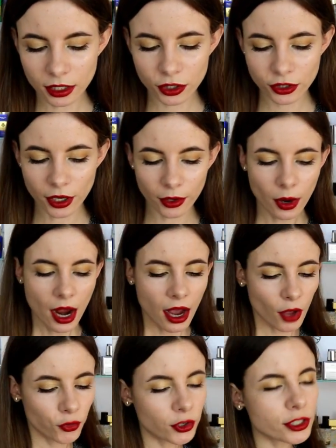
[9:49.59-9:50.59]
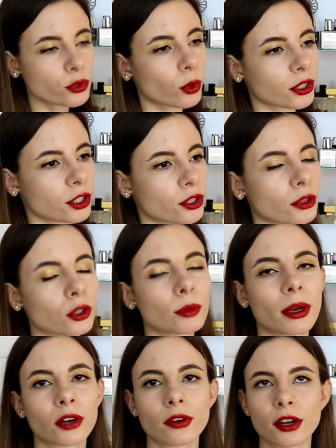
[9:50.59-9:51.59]
So I first wanted to include
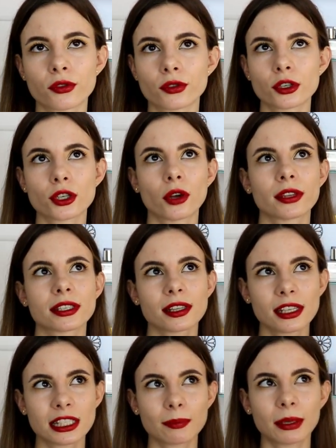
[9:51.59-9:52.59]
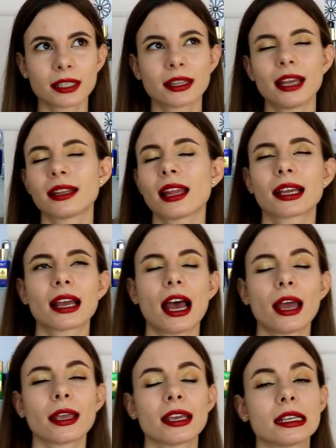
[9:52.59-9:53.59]
Baccarat Rouge on this list, but then like
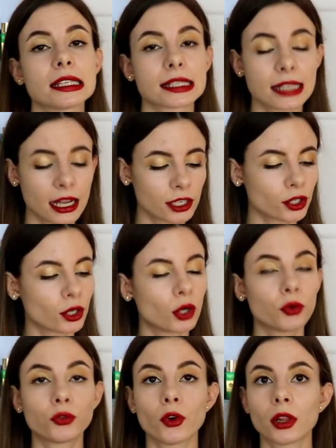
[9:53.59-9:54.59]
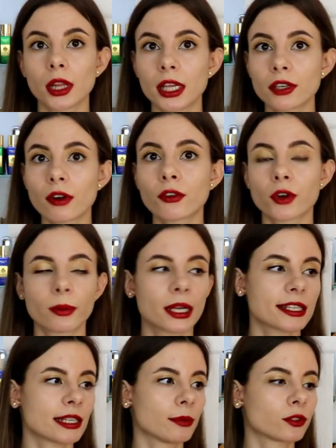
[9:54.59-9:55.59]
I decided to go for Lyra from
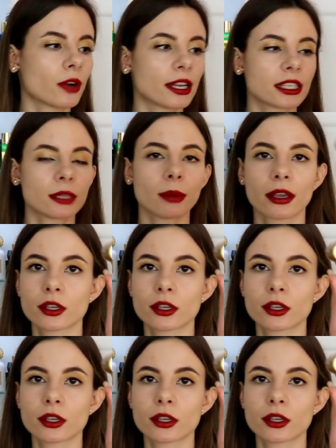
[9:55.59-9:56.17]
Casamorati by